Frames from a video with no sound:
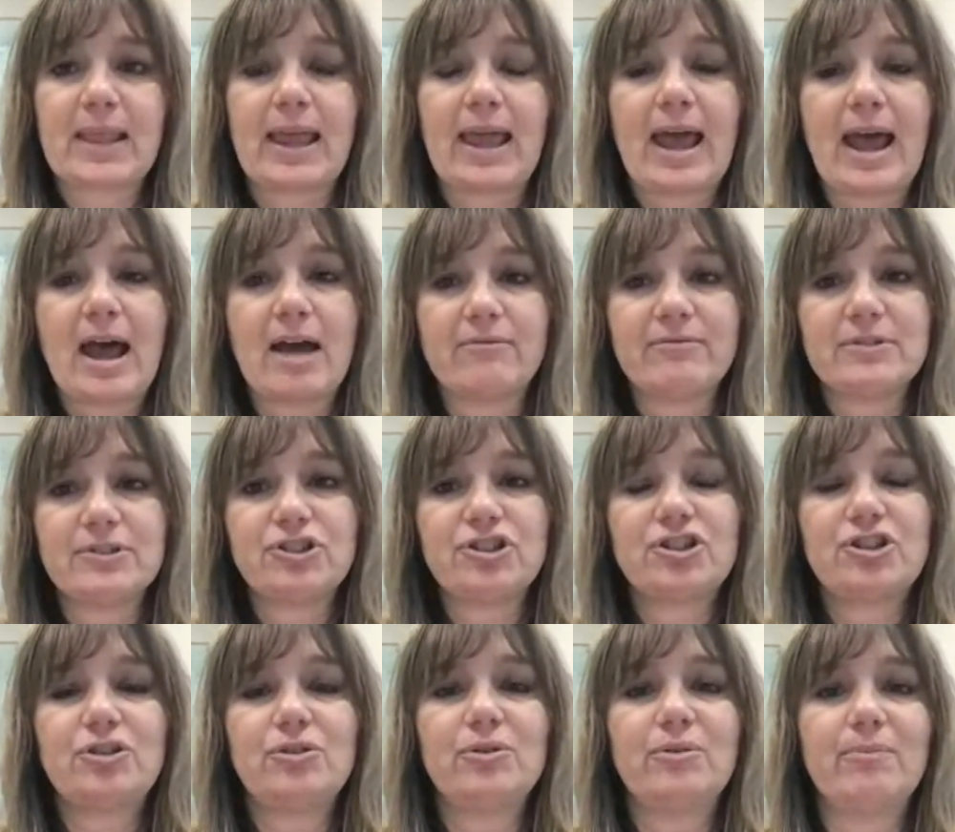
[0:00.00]
average
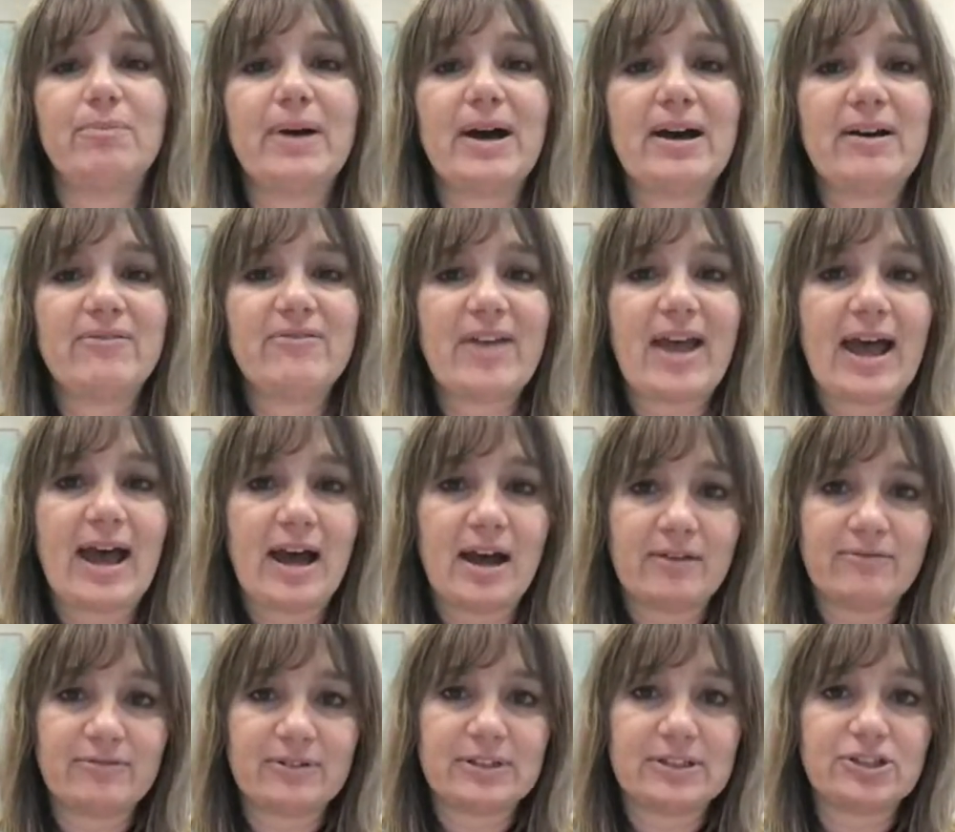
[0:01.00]
to above
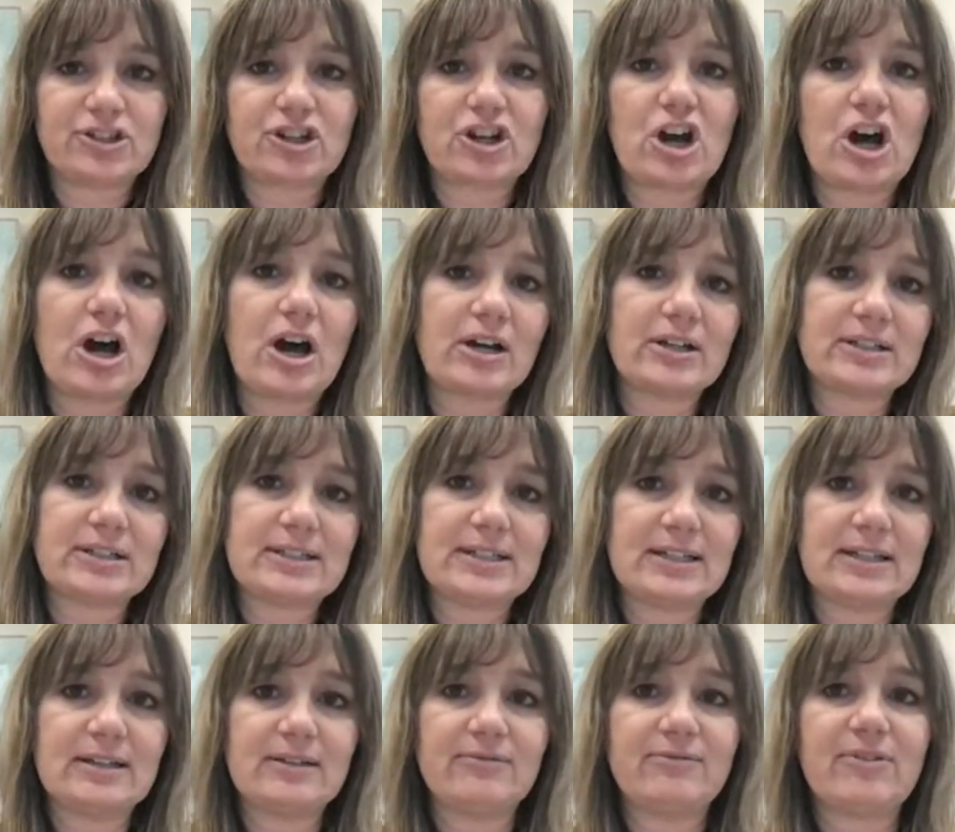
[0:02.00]
average
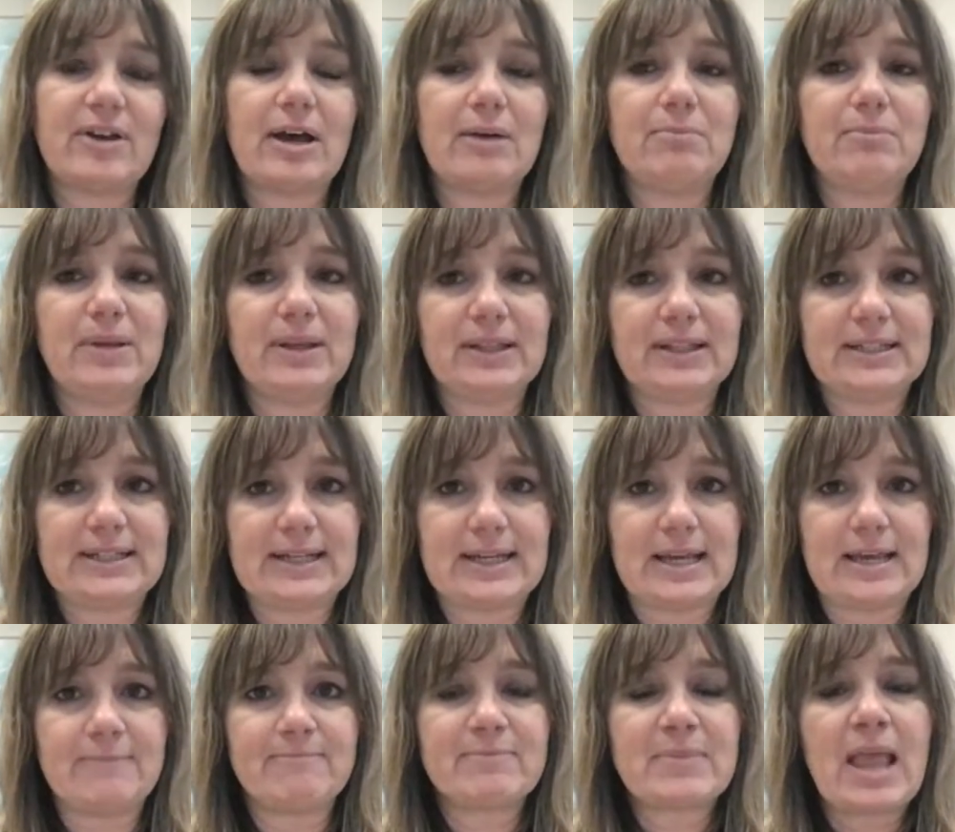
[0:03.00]
cognitive
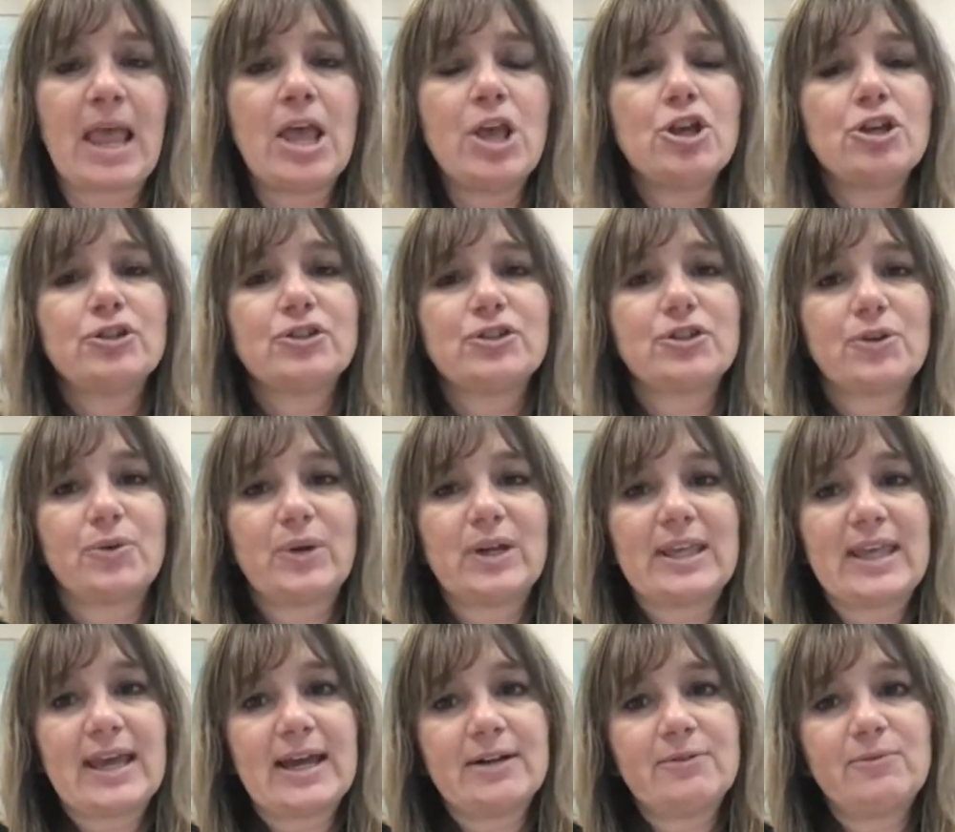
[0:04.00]
ability. So,
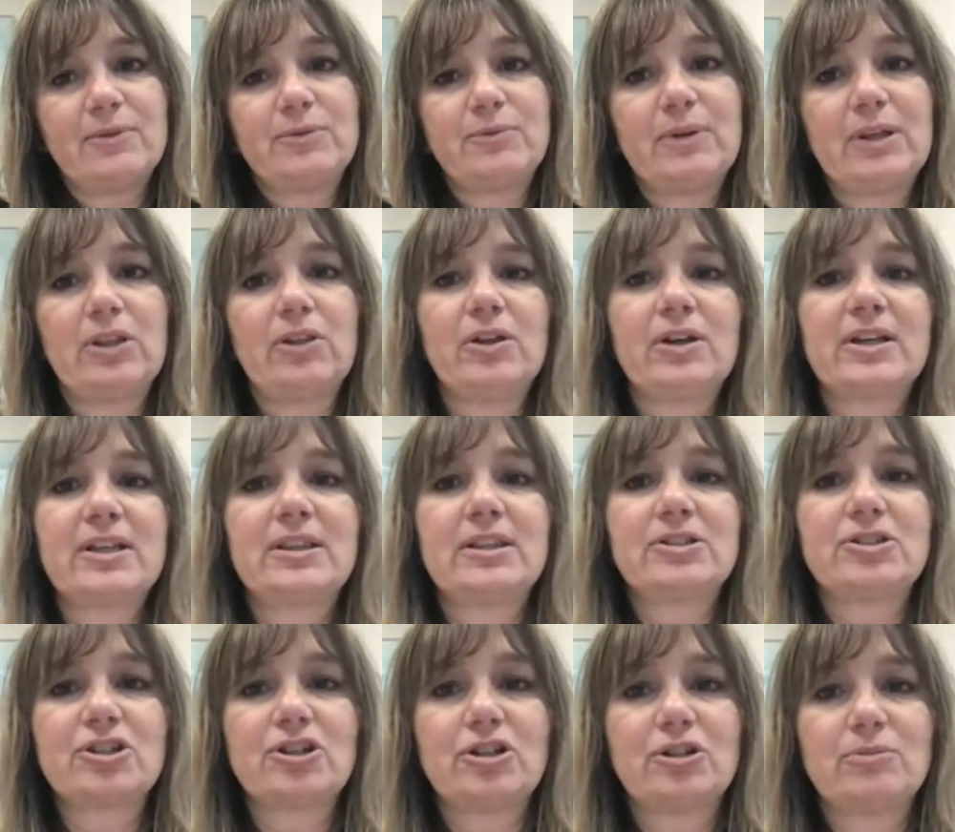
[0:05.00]
again, when we look at the
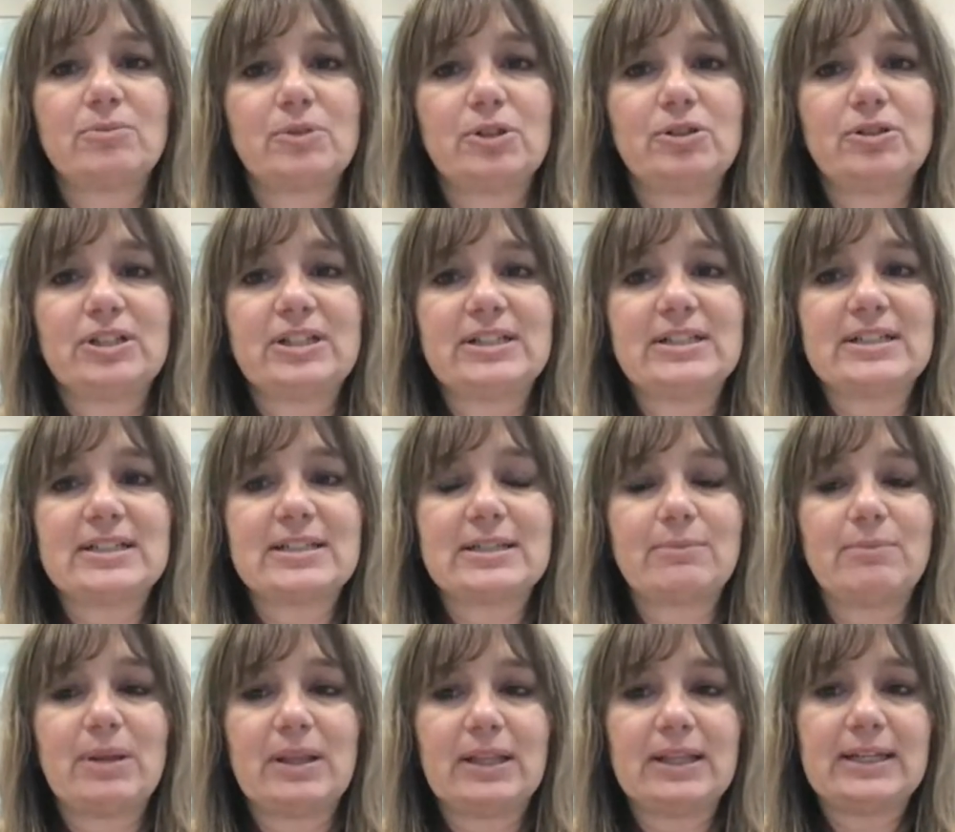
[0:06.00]
term learning
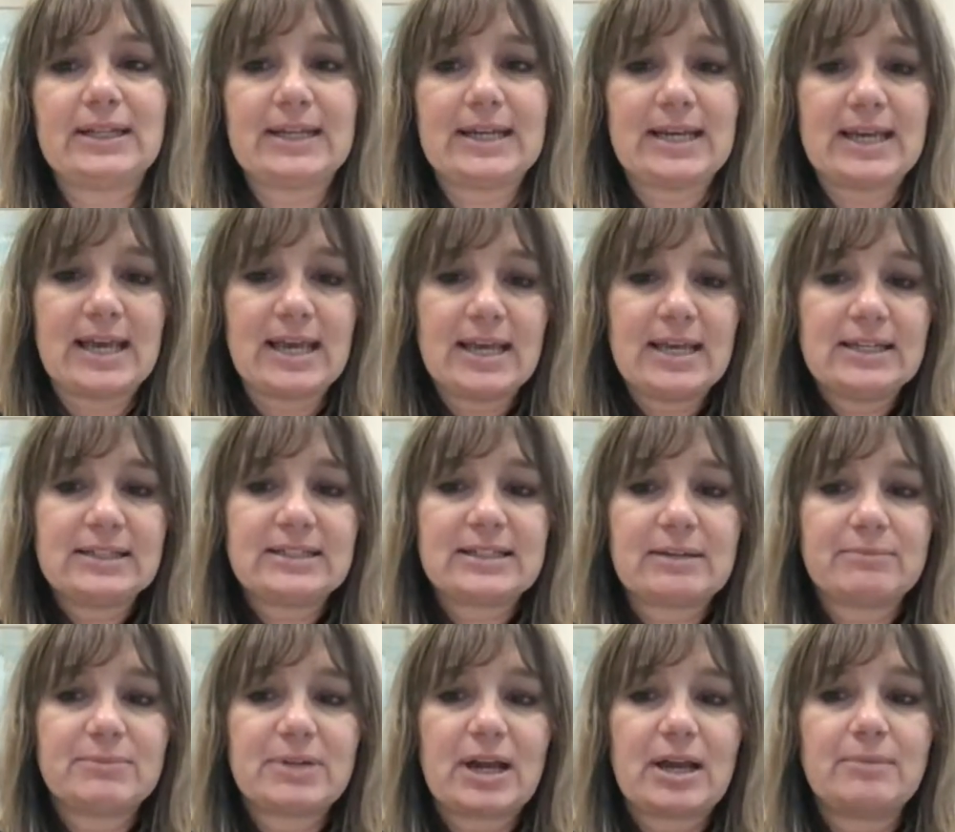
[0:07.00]
disability,
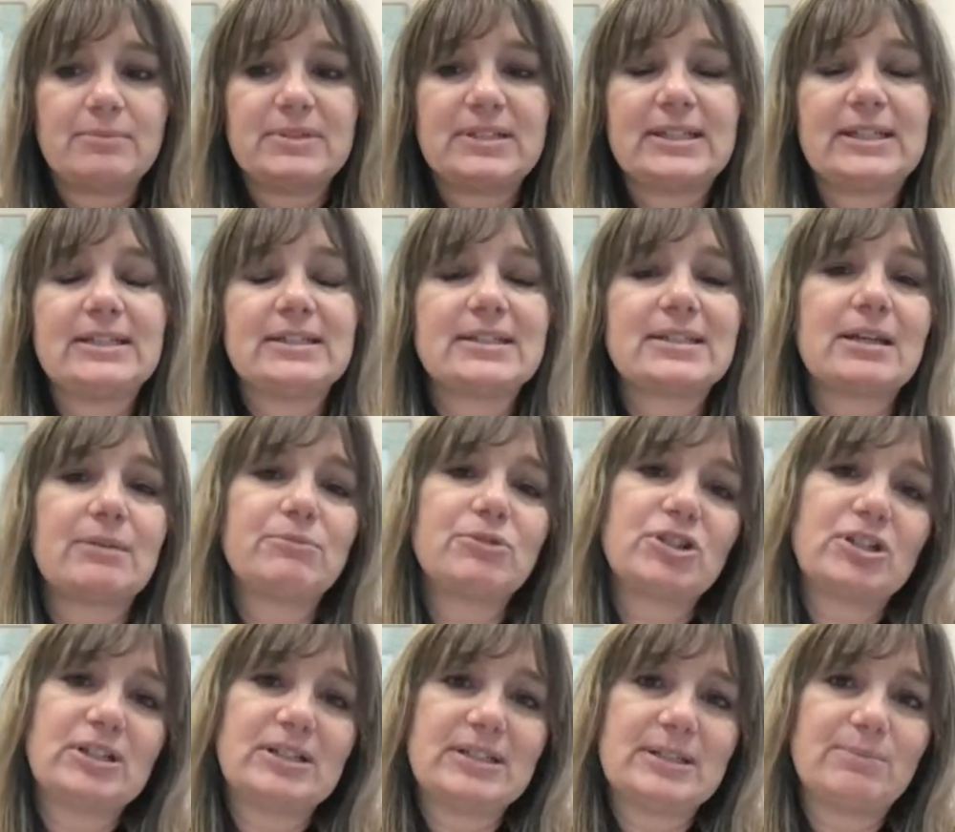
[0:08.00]
sometimes the
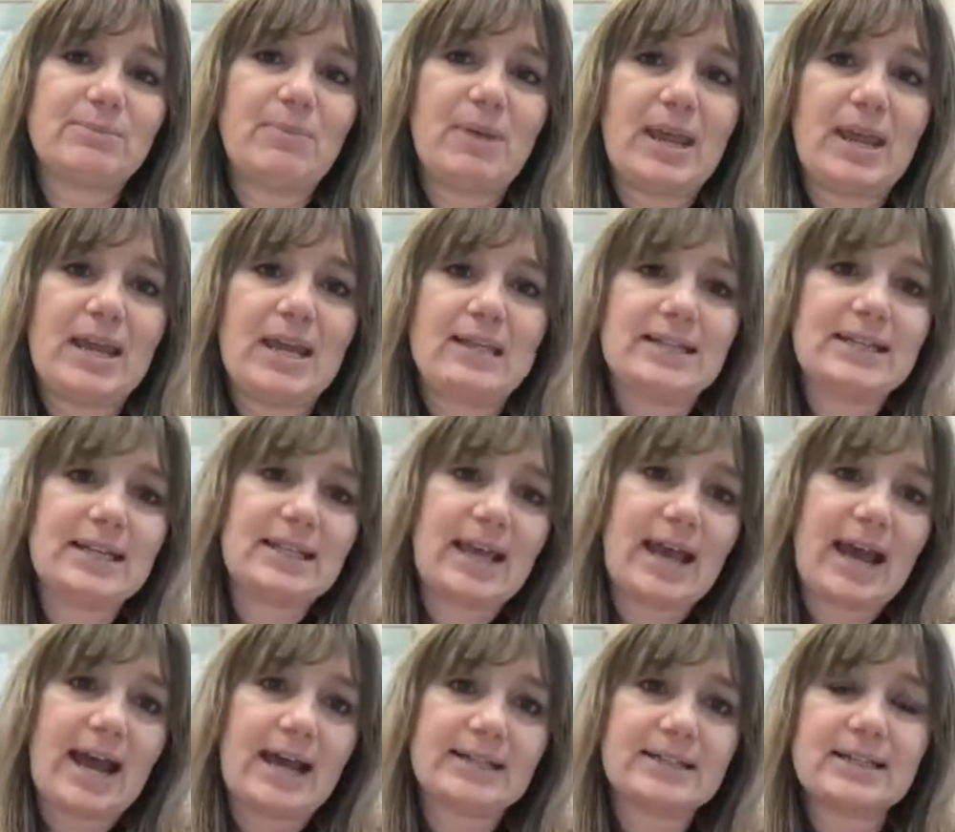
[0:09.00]
assumption is made
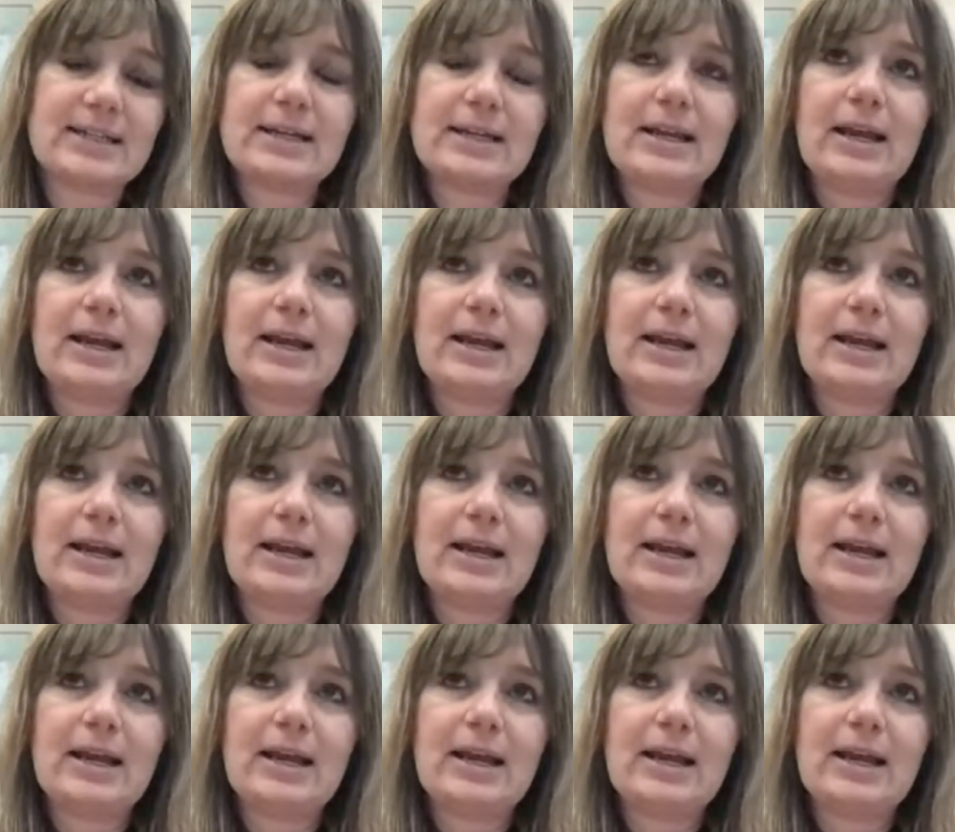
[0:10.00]
that